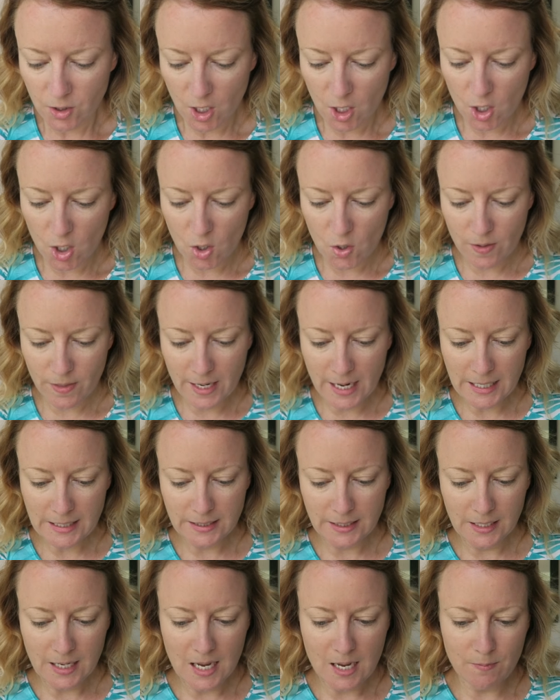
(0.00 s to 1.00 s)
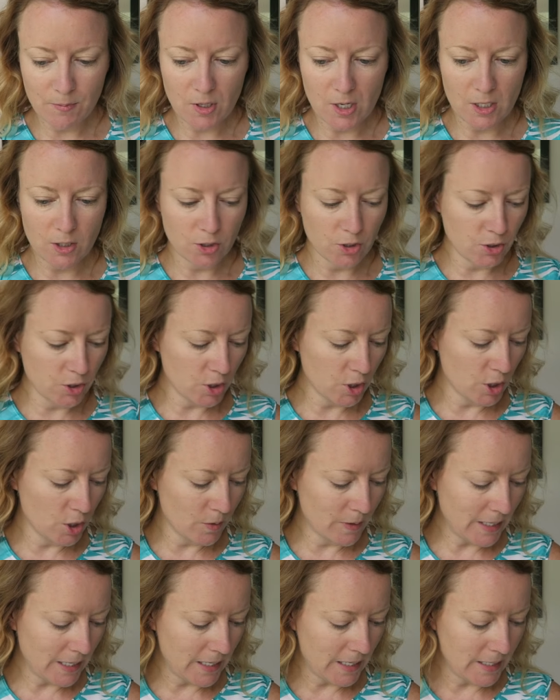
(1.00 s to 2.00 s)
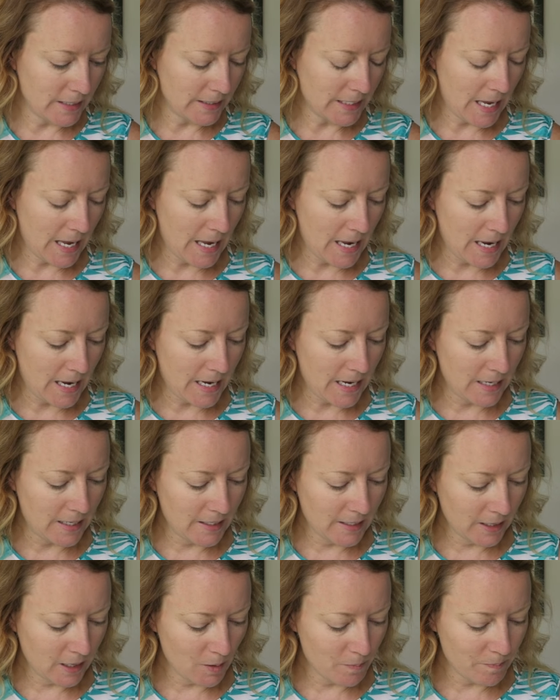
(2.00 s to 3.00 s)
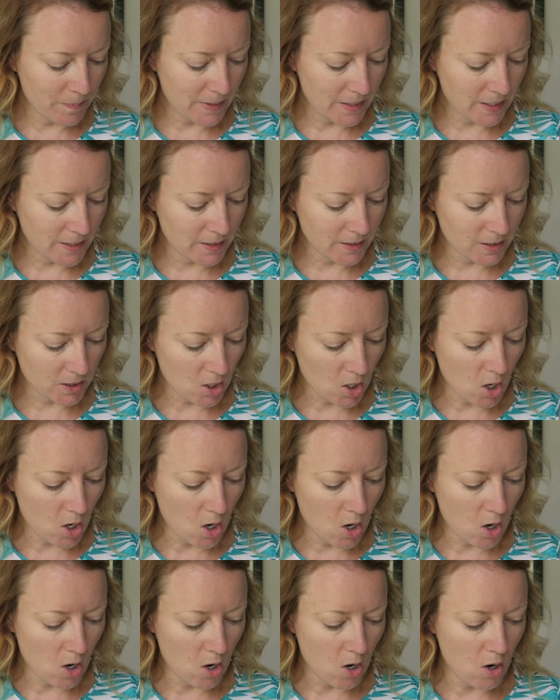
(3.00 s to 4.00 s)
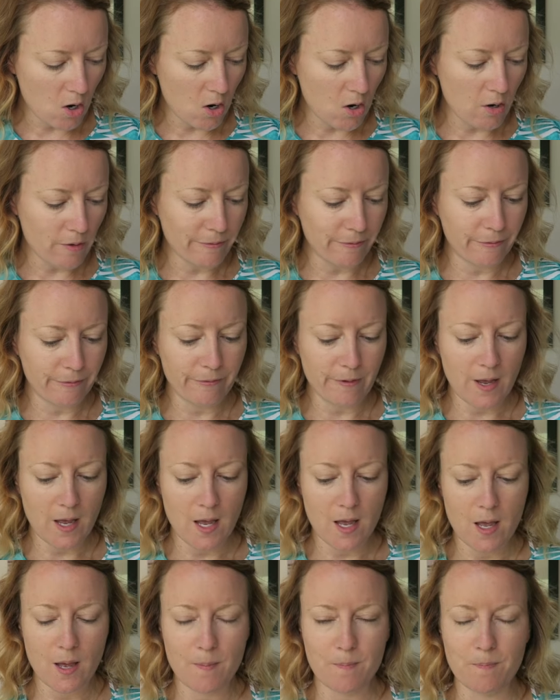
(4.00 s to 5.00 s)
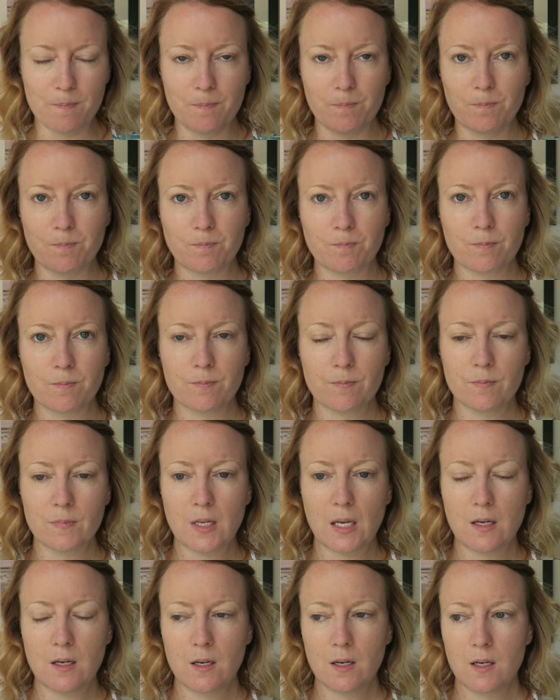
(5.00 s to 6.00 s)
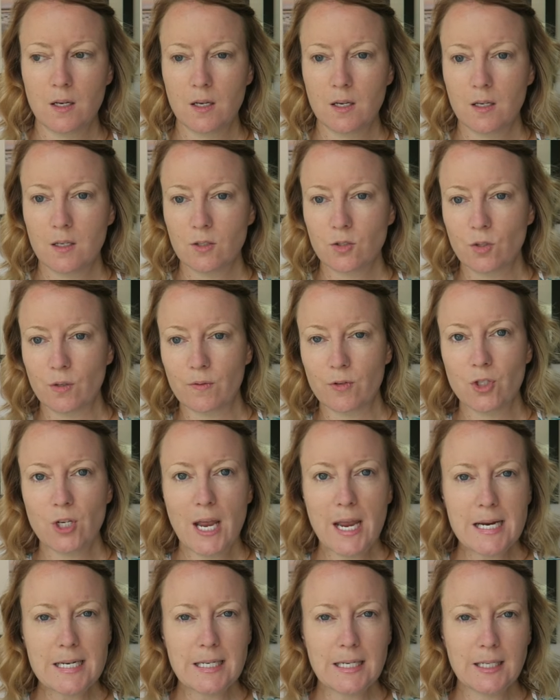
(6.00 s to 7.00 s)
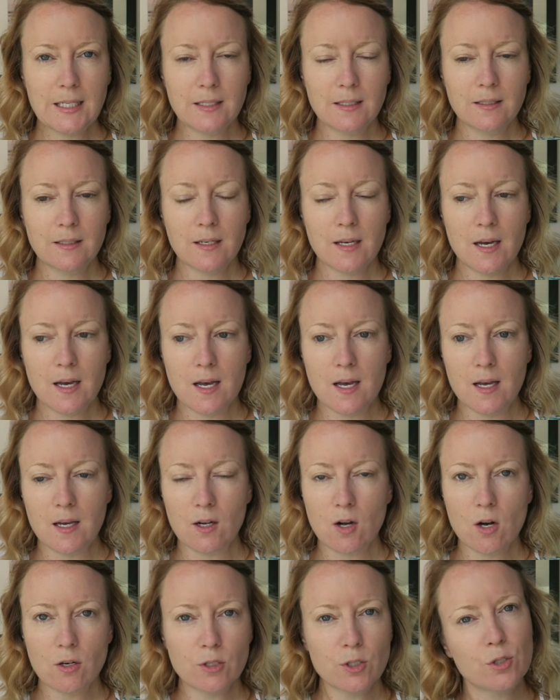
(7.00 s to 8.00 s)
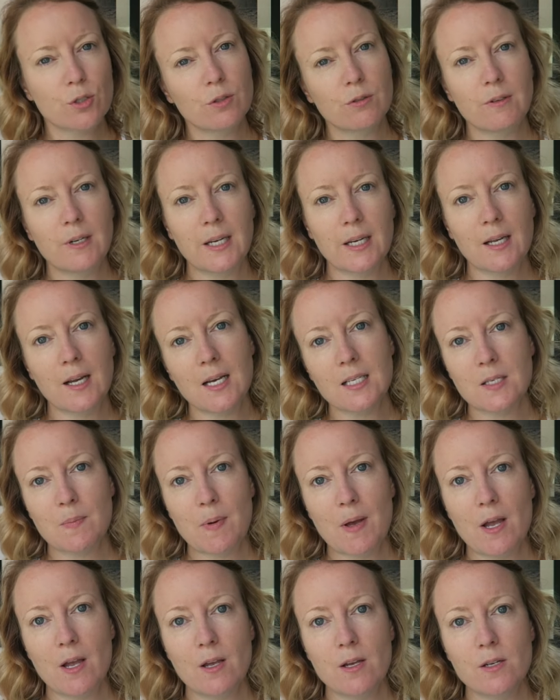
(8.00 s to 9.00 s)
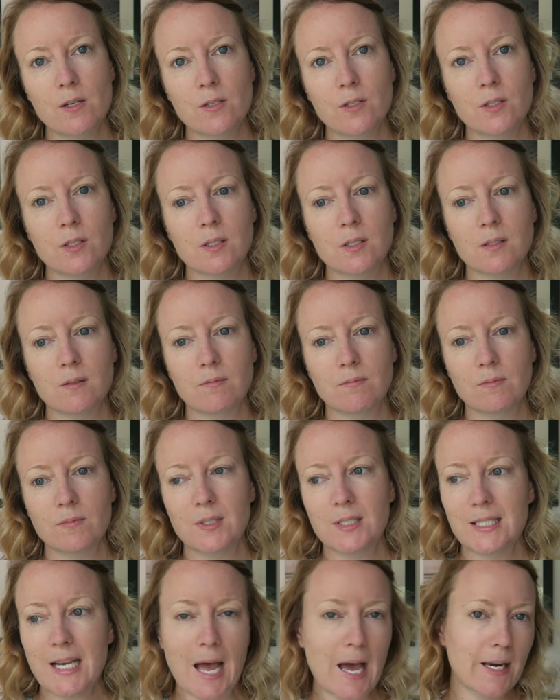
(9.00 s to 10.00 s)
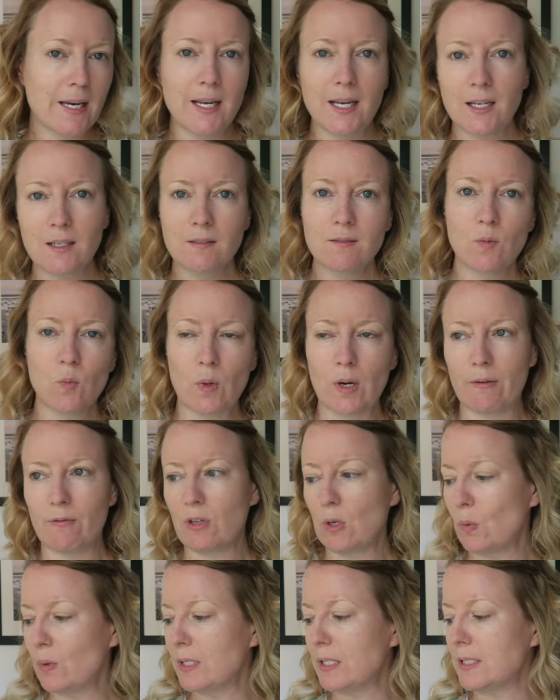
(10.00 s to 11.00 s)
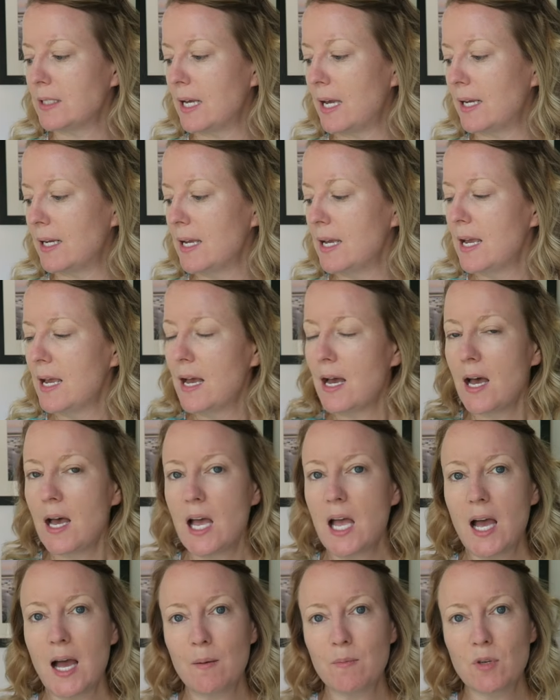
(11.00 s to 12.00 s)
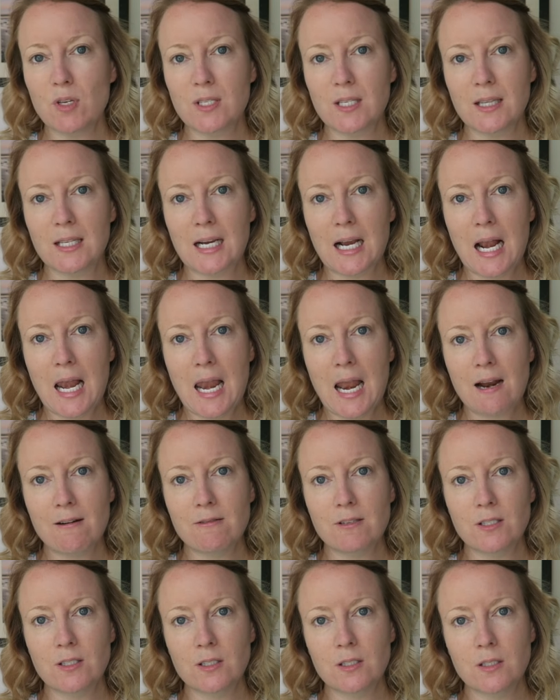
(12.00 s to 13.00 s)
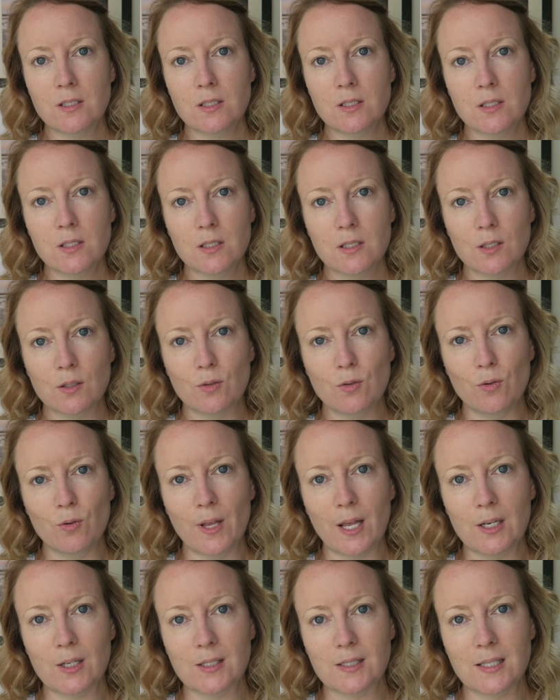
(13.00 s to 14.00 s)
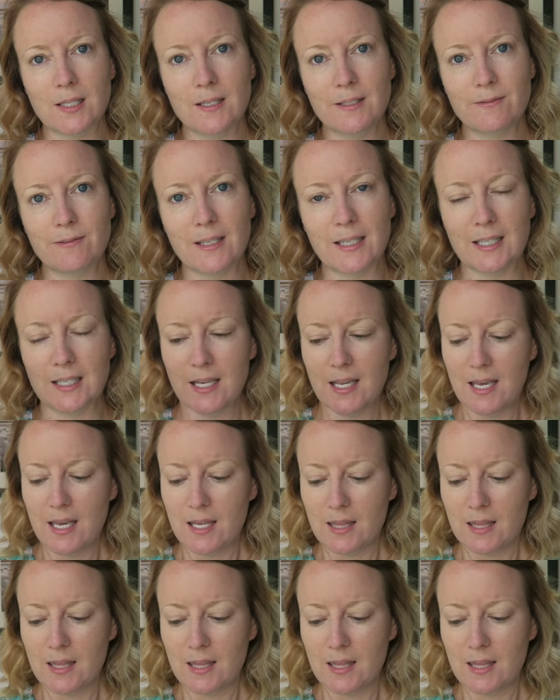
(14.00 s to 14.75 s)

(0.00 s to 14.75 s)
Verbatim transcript: So the next thing I'm going to do is a little bit of um, sort of shading, uh, contouring, I suppose, tanning, whatever you want to say. Uh, I'm using the Clarins, oh that looks lovely.